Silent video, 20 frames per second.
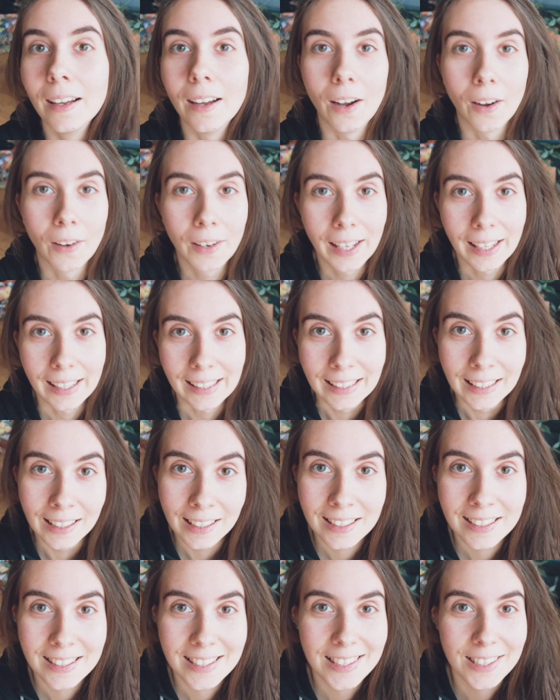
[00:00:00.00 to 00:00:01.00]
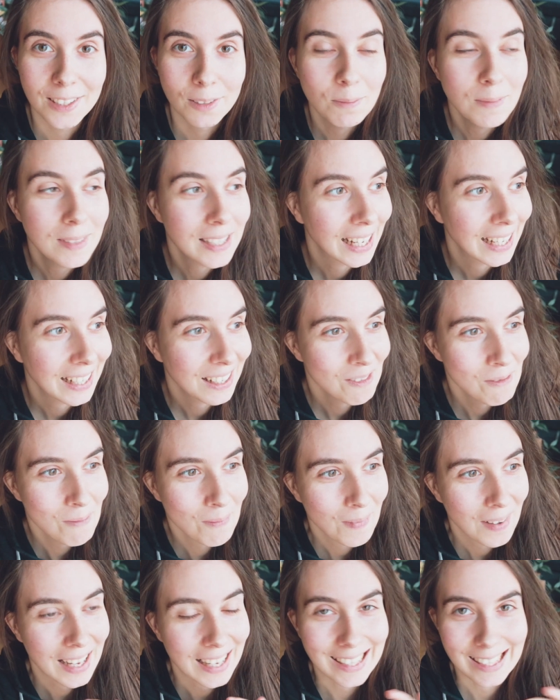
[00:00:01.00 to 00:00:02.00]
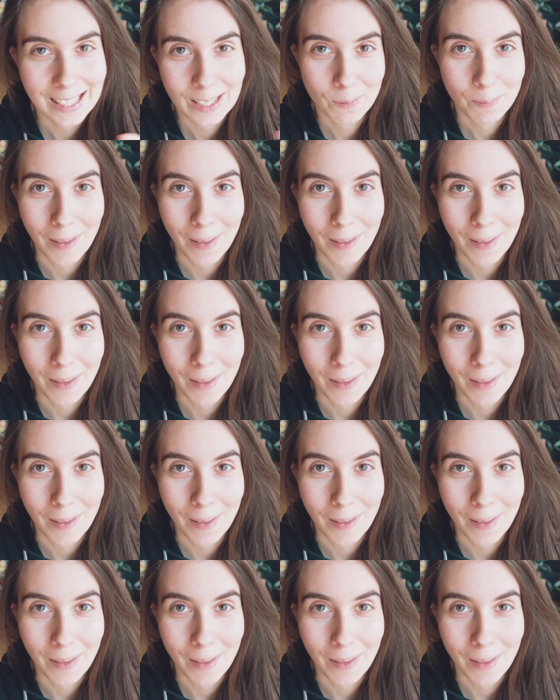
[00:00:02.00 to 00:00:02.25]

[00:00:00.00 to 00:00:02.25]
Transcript: Okay, some time has